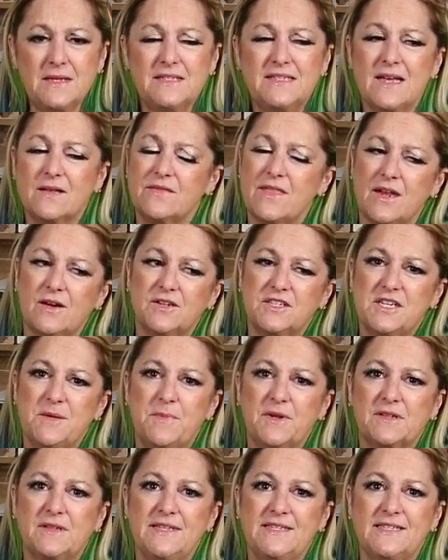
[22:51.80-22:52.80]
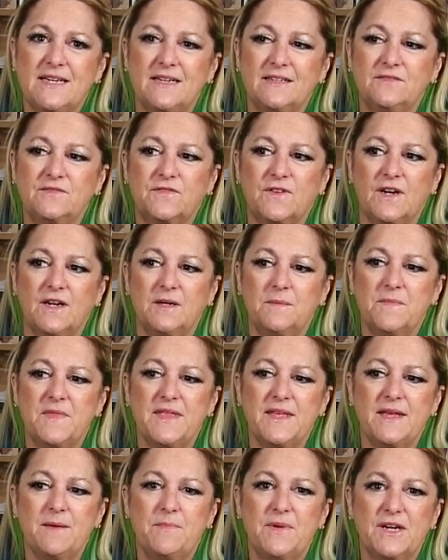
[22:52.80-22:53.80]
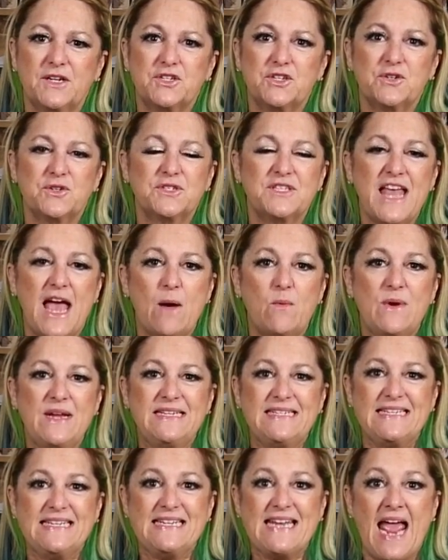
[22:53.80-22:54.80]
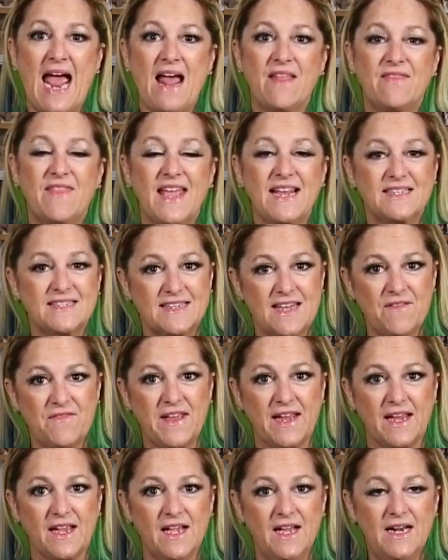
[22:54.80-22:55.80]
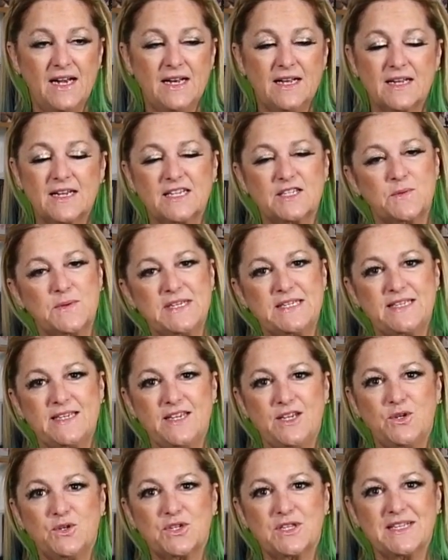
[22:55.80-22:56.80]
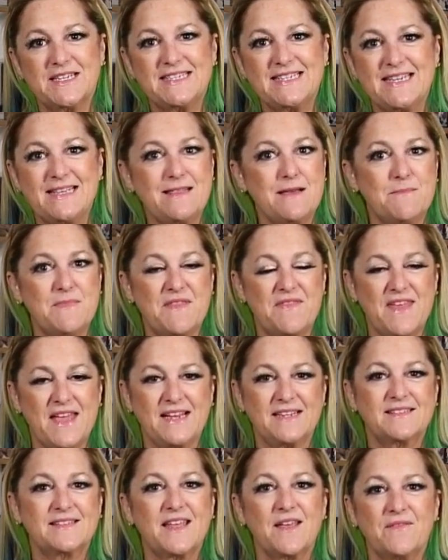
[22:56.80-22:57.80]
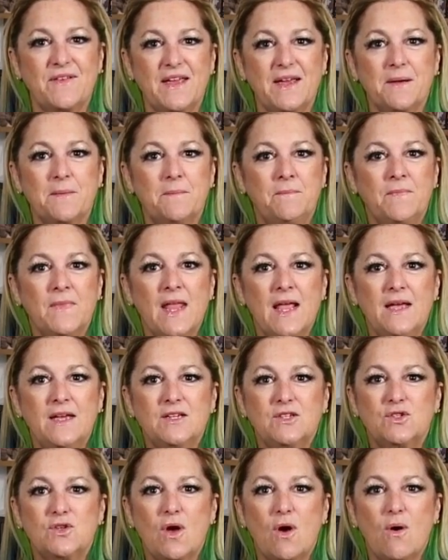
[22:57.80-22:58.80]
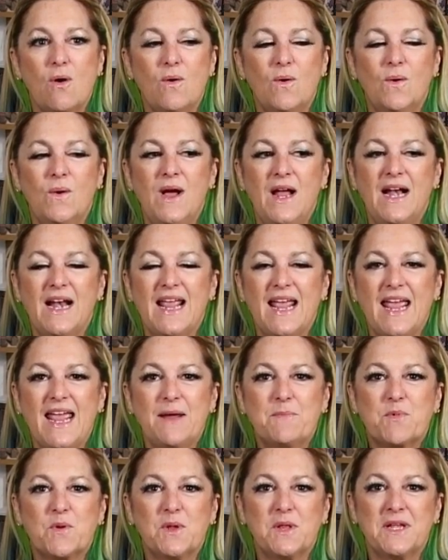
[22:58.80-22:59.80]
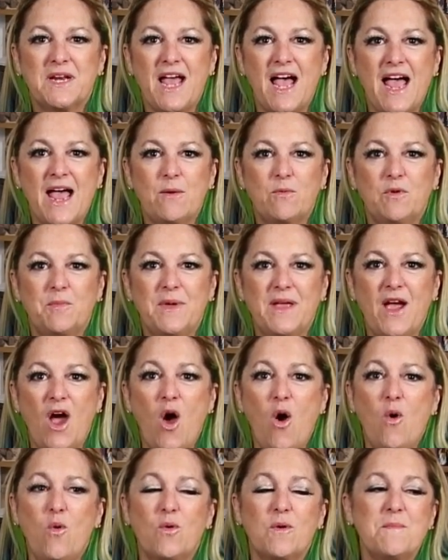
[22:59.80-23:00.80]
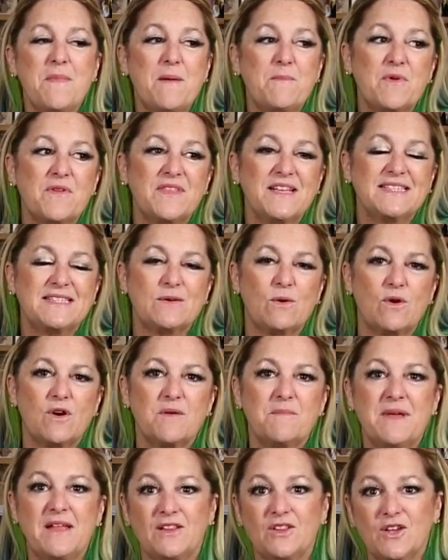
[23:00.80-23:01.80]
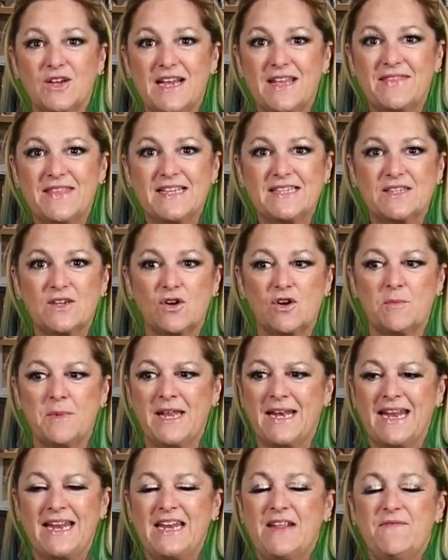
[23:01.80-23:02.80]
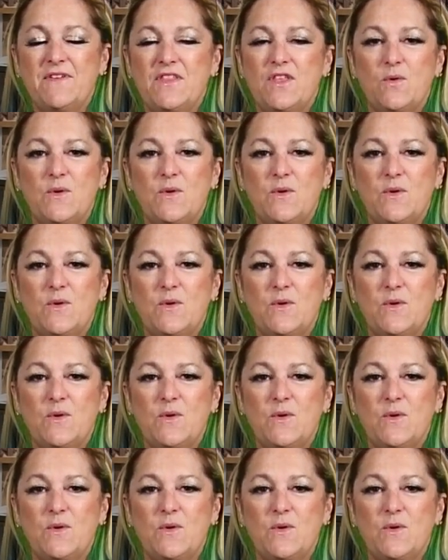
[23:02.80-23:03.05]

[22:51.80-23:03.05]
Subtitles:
that are typically done from the pictures that we did at Thanksgiving, because we usually see them at Thanksgiving. So April and I will be, oh, remember this ornament, look at this ornament. And even though